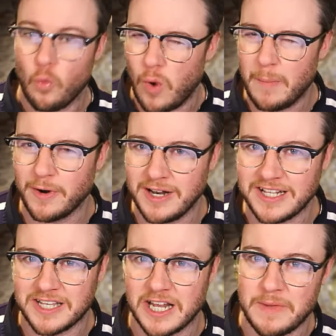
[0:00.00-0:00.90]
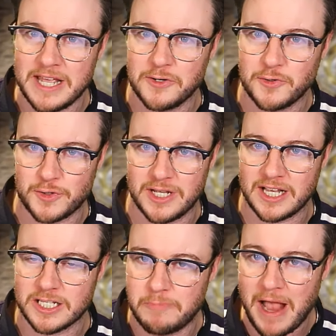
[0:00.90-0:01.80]
Wimbledon is going to be interesting,
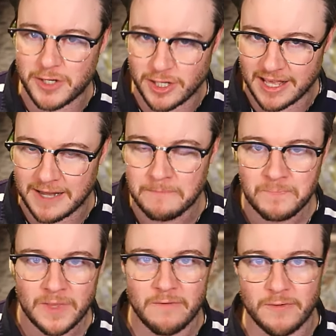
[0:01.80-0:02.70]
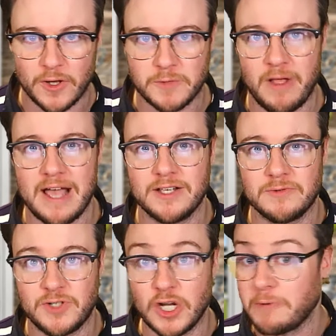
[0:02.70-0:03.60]
especially for those players
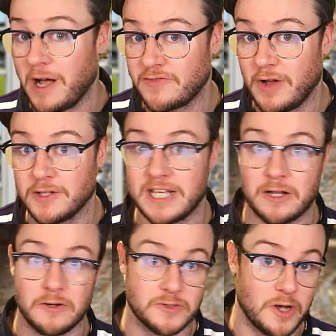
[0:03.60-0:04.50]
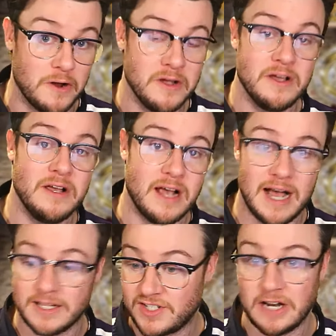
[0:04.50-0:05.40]
just behind Swiatek and also
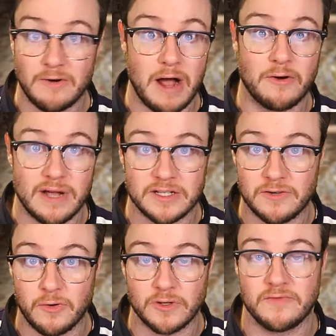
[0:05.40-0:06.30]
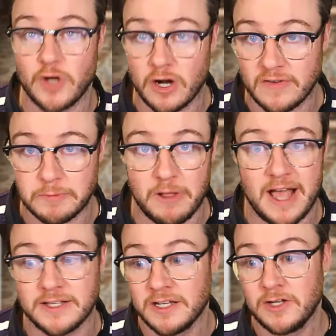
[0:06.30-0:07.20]
uh, Sinner, Alcaraz, and of course, if Djokovic
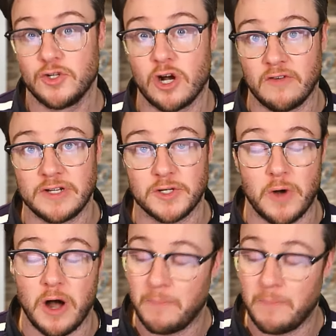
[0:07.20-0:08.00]
plays, Djokovic as well.